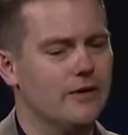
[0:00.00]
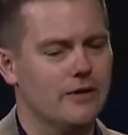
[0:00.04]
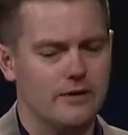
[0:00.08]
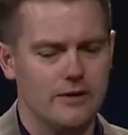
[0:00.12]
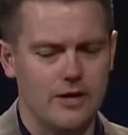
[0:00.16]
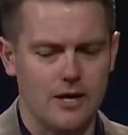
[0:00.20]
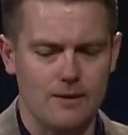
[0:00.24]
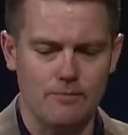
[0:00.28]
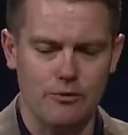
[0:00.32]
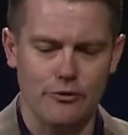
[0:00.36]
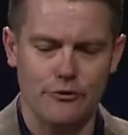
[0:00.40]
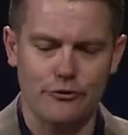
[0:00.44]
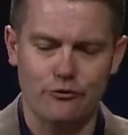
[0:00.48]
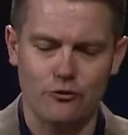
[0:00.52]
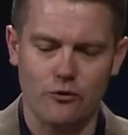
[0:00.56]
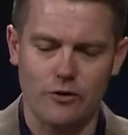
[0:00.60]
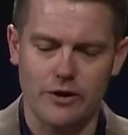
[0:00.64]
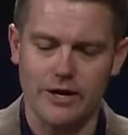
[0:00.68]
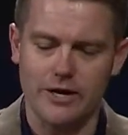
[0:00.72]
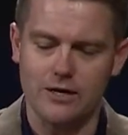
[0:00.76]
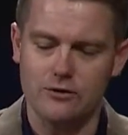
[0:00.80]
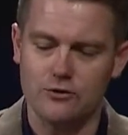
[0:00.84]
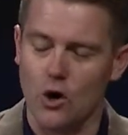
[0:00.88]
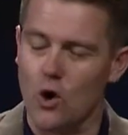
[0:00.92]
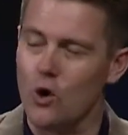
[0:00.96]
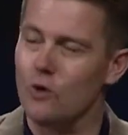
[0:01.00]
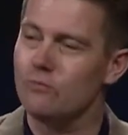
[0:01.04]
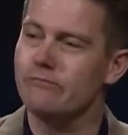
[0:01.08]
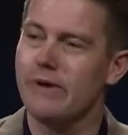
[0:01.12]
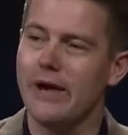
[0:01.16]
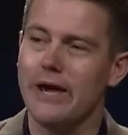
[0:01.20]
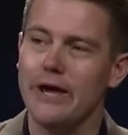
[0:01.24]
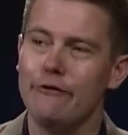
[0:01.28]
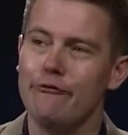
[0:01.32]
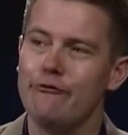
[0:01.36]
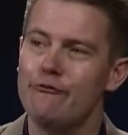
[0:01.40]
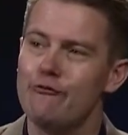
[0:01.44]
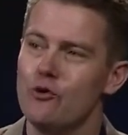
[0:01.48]
Number three, don't
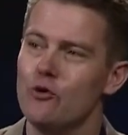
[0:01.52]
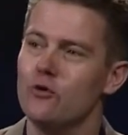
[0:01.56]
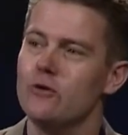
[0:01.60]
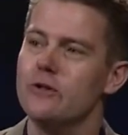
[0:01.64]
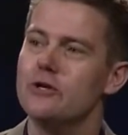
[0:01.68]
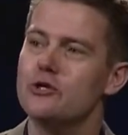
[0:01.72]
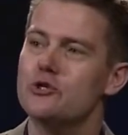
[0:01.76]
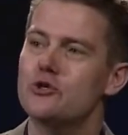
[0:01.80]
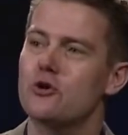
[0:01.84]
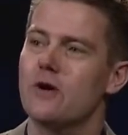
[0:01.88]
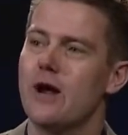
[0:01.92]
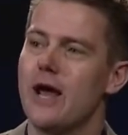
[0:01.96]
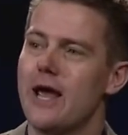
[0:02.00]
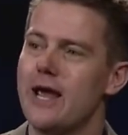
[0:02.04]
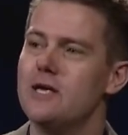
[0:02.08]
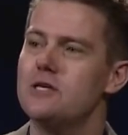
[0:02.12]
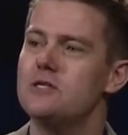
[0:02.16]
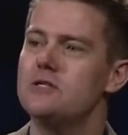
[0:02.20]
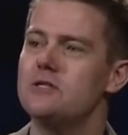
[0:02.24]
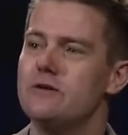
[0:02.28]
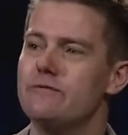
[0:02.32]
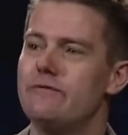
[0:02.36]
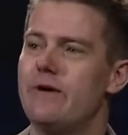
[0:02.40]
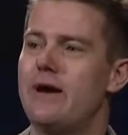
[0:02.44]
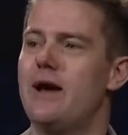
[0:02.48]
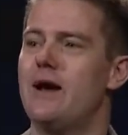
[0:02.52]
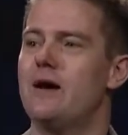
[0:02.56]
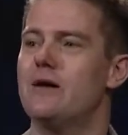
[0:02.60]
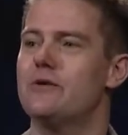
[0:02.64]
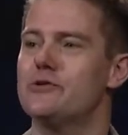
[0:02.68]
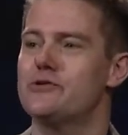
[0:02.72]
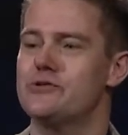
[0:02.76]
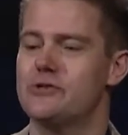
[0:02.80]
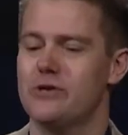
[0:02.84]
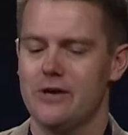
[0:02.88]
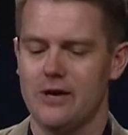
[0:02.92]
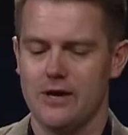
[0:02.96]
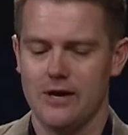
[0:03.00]
make foolish or hasty
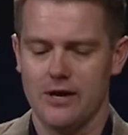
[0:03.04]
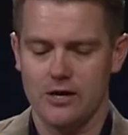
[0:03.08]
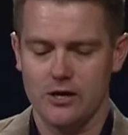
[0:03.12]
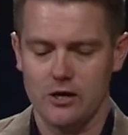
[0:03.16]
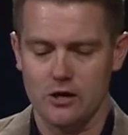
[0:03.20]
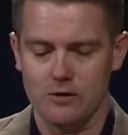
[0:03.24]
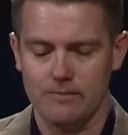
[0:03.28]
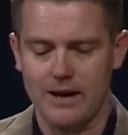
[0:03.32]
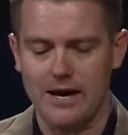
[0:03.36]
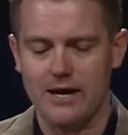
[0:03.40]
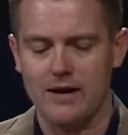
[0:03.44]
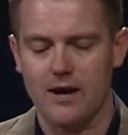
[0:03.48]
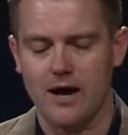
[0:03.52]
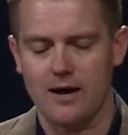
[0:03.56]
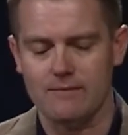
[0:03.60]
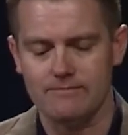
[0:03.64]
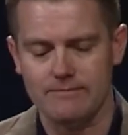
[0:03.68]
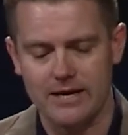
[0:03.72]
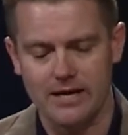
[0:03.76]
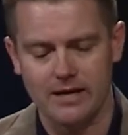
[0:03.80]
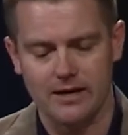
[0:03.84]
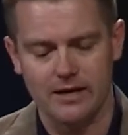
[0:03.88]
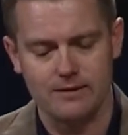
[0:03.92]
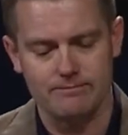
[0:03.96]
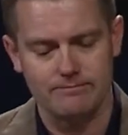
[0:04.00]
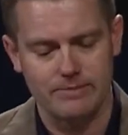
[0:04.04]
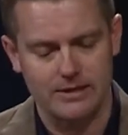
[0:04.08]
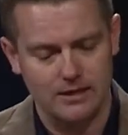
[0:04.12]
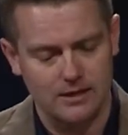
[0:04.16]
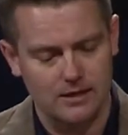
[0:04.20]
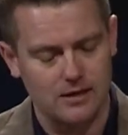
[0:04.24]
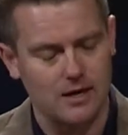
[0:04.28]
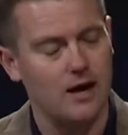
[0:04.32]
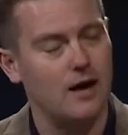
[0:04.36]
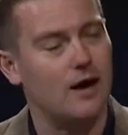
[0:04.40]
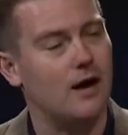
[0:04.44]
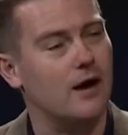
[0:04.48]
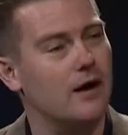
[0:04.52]
vows. You may not mean it, but
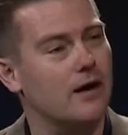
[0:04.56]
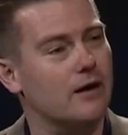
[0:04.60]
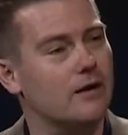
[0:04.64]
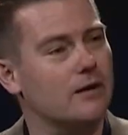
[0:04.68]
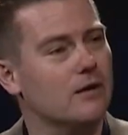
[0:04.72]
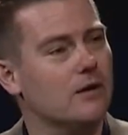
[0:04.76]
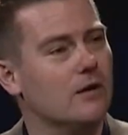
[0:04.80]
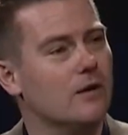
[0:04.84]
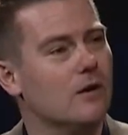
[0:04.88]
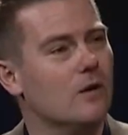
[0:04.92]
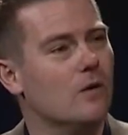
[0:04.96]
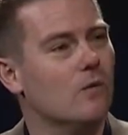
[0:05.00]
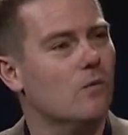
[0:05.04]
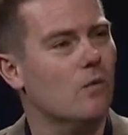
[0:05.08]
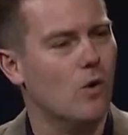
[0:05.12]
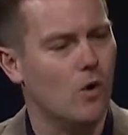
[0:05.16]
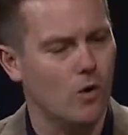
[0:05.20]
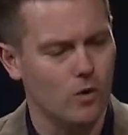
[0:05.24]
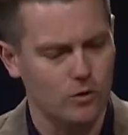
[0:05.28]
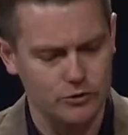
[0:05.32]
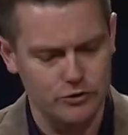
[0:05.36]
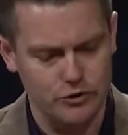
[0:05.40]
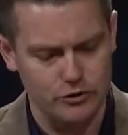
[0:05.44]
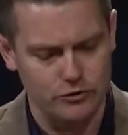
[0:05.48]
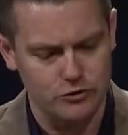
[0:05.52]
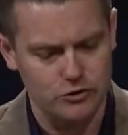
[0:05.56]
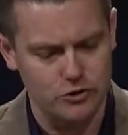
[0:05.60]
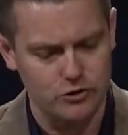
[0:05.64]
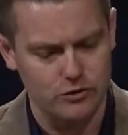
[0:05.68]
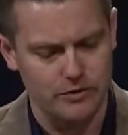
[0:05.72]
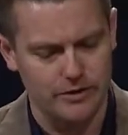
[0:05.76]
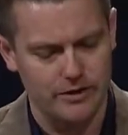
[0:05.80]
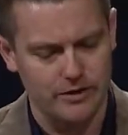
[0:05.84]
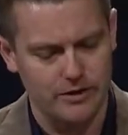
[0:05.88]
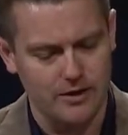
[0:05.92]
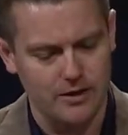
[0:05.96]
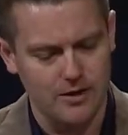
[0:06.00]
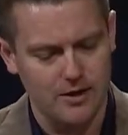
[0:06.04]
God will hold you to
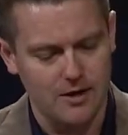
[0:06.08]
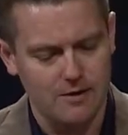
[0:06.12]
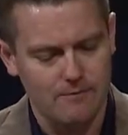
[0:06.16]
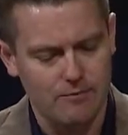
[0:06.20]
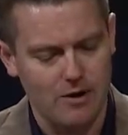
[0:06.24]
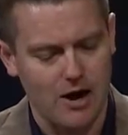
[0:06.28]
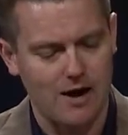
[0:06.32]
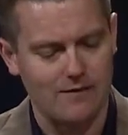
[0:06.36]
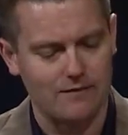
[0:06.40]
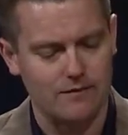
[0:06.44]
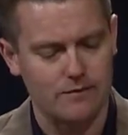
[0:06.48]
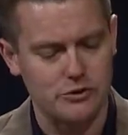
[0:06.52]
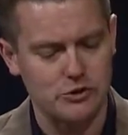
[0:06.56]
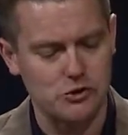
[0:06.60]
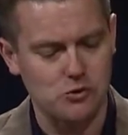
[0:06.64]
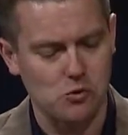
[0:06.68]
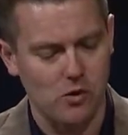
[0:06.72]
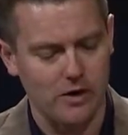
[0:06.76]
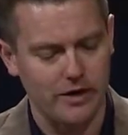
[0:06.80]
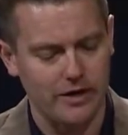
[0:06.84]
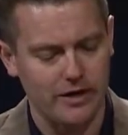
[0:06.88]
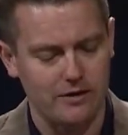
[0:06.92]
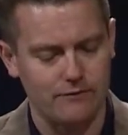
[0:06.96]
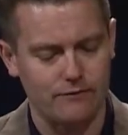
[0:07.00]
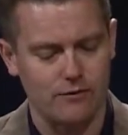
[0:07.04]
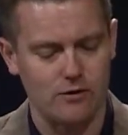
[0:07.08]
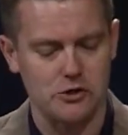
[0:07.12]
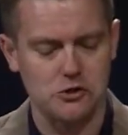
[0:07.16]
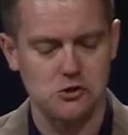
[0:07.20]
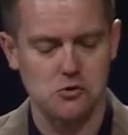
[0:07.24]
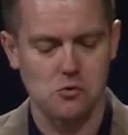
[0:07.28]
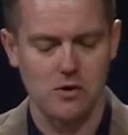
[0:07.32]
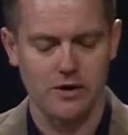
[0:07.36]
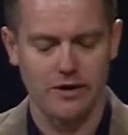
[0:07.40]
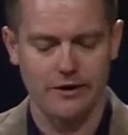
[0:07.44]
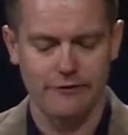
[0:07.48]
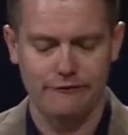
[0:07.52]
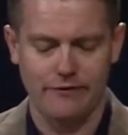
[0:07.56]
it. Proverbs 20 and verse
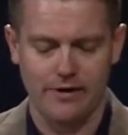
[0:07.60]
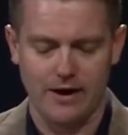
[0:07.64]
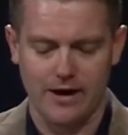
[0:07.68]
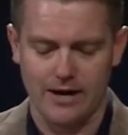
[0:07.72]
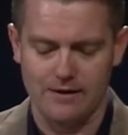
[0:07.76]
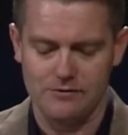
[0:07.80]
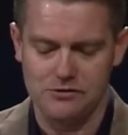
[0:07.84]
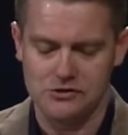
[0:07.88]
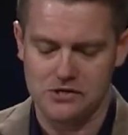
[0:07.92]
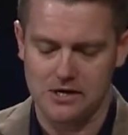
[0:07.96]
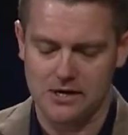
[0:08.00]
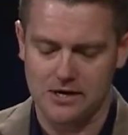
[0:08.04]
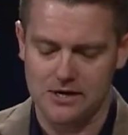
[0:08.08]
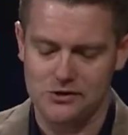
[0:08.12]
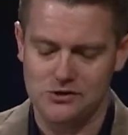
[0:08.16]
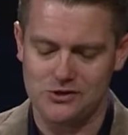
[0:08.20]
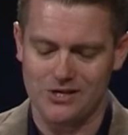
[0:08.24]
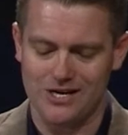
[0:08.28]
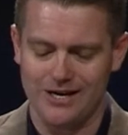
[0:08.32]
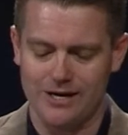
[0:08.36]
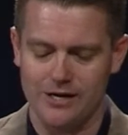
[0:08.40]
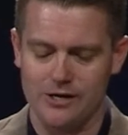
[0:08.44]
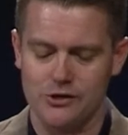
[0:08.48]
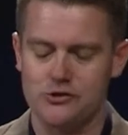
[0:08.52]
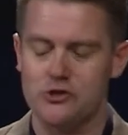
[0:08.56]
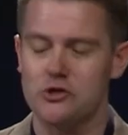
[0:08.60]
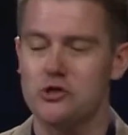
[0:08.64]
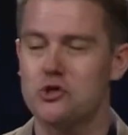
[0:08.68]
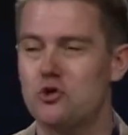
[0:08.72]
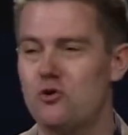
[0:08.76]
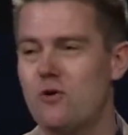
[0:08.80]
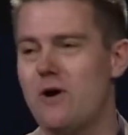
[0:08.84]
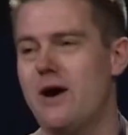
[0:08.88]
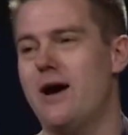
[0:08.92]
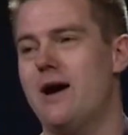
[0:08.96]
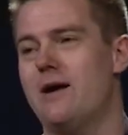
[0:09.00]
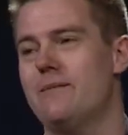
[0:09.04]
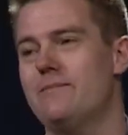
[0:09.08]
25 says, It is a
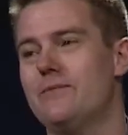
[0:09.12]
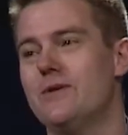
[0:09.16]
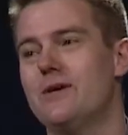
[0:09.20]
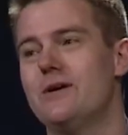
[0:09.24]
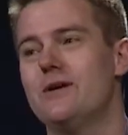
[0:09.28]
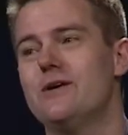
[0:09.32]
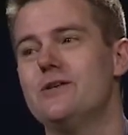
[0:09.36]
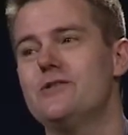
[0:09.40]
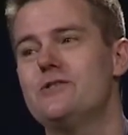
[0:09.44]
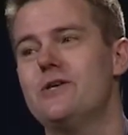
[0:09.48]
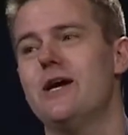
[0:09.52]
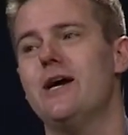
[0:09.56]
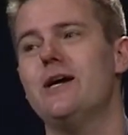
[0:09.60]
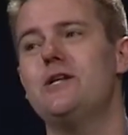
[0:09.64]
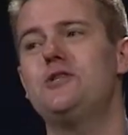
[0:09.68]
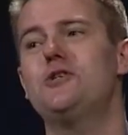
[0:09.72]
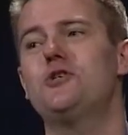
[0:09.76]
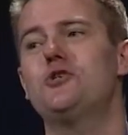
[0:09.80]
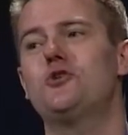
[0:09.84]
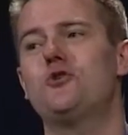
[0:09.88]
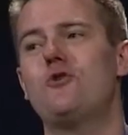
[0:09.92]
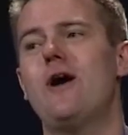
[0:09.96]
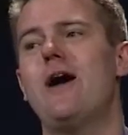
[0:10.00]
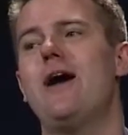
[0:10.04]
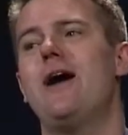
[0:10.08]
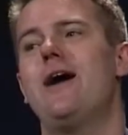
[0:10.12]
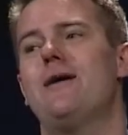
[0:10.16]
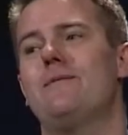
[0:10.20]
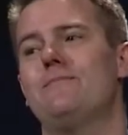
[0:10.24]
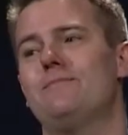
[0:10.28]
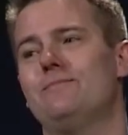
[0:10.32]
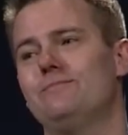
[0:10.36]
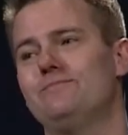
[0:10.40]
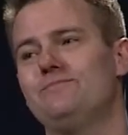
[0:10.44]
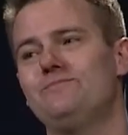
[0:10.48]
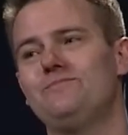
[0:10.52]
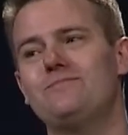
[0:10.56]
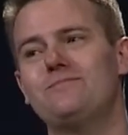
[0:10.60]
trap. Say, It's a
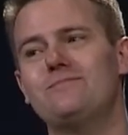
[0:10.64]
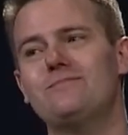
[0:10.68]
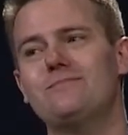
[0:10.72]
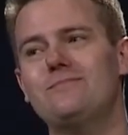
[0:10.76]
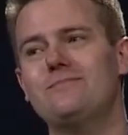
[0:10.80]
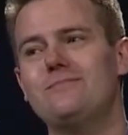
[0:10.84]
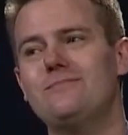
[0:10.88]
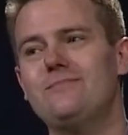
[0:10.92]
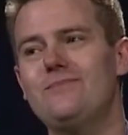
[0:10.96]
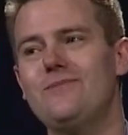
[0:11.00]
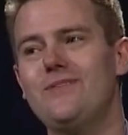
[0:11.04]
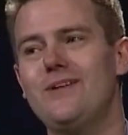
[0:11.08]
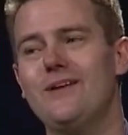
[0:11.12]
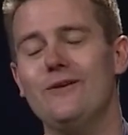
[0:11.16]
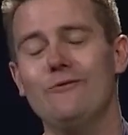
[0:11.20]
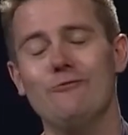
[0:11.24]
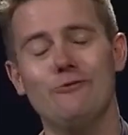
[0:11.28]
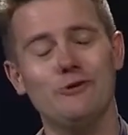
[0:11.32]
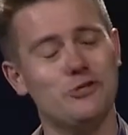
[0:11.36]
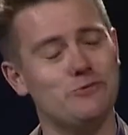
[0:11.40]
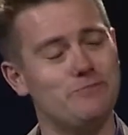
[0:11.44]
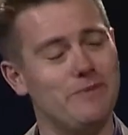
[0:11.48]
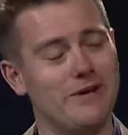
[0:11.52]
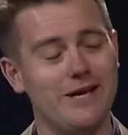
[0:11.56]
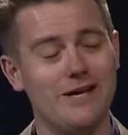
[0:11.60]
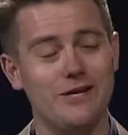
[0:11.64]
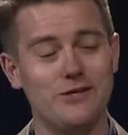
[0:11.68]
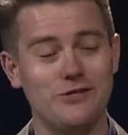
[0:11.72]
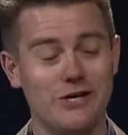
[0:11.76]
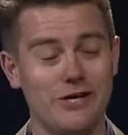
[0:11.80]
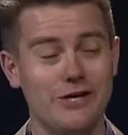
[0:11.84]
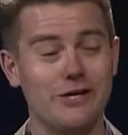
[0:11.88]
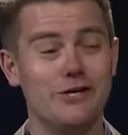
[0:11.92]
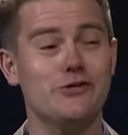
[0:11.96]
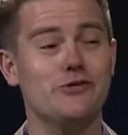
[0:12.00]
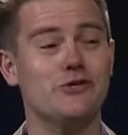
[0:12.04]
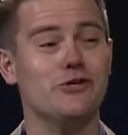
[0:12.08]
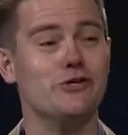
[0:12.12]
trap, which means
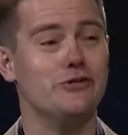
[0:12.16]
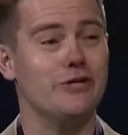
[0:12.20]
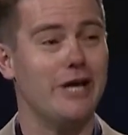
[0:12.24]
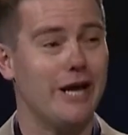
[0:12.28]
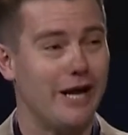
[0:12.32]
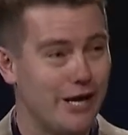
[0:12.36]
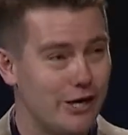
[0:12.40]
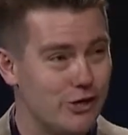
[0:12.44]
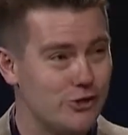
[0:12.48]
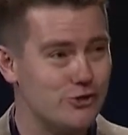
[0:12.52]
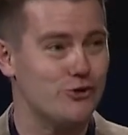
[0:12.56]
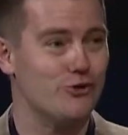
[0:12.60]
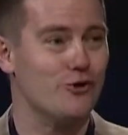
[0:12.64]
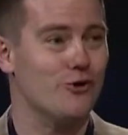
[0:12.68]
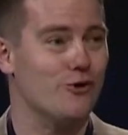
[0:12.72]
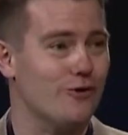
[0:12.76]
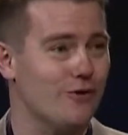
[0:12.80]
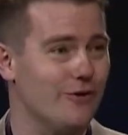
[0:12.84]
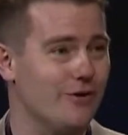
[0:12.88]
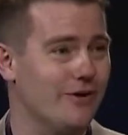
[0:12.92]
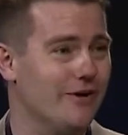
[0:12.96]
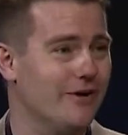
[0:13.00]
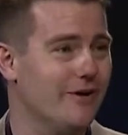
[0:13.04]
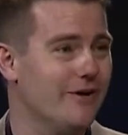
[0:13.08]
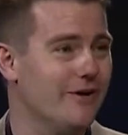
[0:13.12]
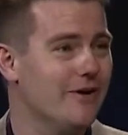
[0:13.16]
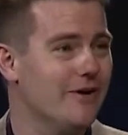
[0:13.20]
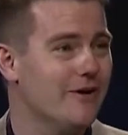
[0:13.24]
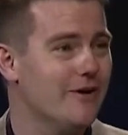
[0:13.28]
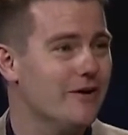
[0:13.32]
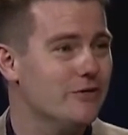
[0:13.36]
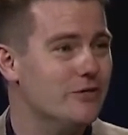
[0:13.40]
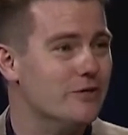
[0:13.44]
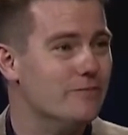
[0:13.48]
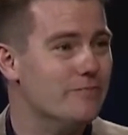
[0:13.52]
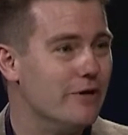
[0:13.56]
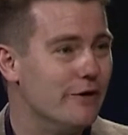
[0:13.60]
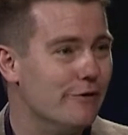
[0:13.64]
it is a danger
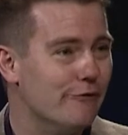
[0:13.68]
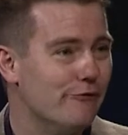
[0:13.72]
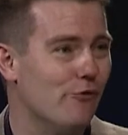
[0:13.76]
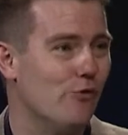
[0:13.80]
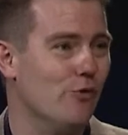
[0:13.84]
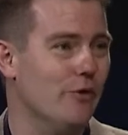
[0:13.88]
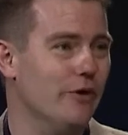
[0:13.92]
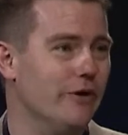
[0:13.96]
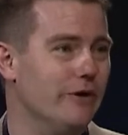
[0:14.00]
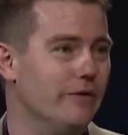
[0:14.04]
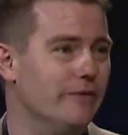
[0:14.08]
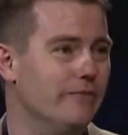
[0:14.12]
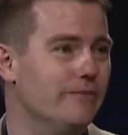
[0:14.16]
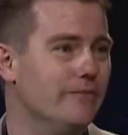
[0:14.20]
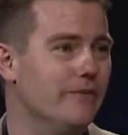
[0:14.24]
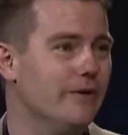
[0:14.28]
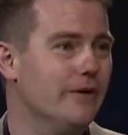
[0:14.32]
to be avoided.